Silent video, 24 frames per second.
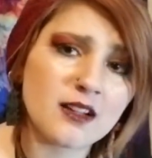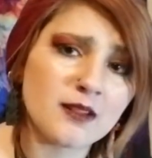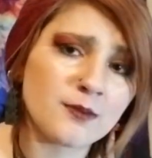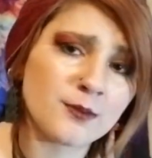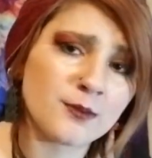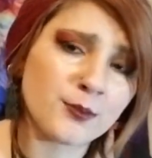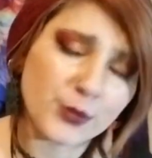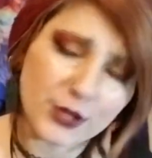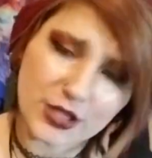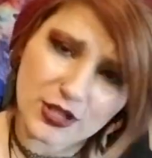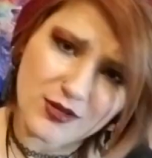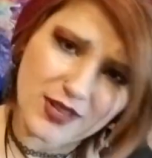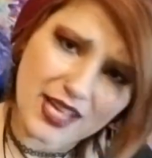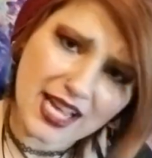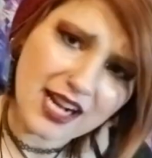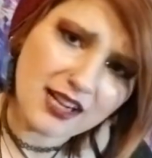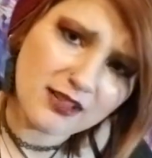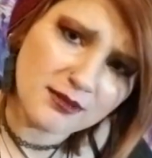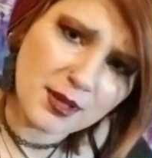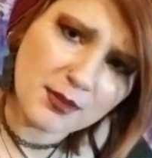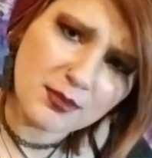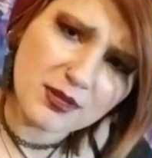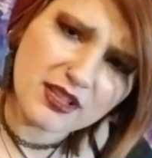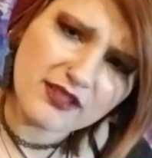but you can't
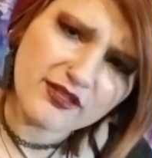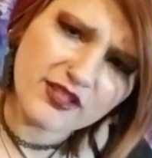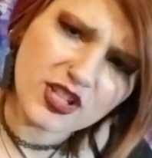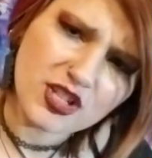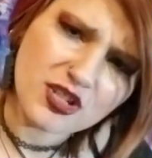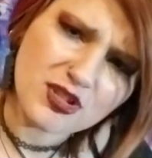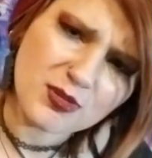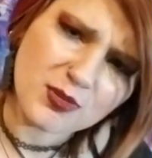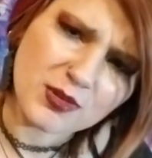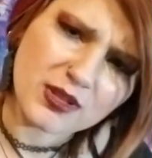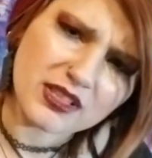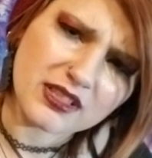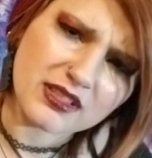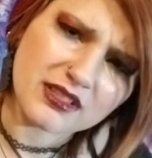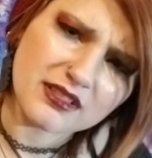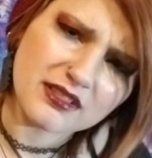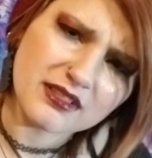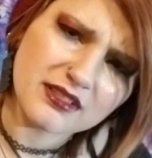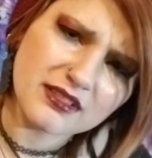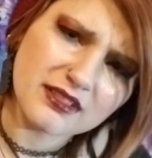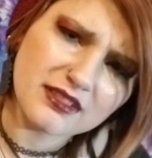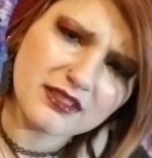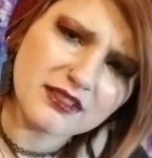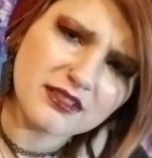remember the first one.
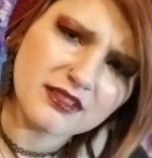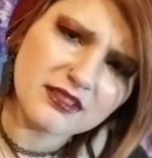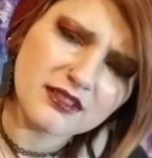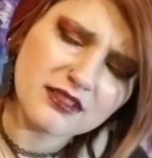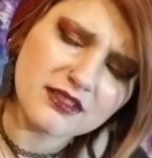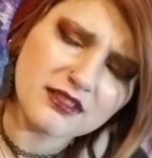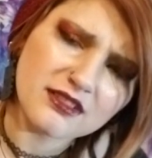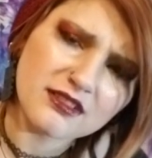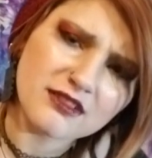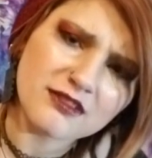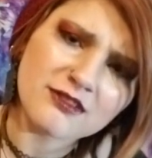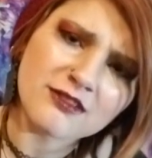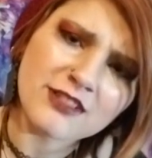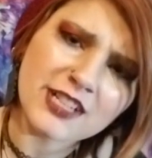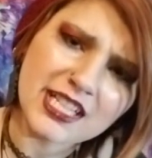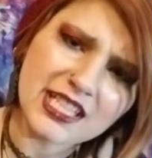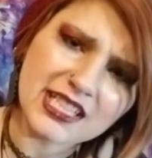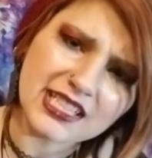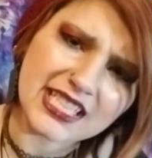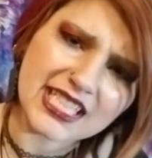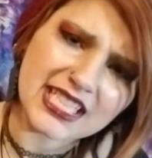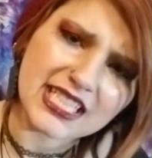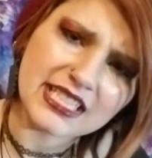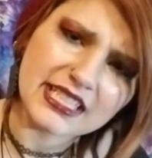
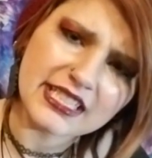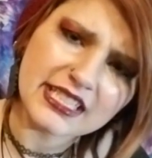Really?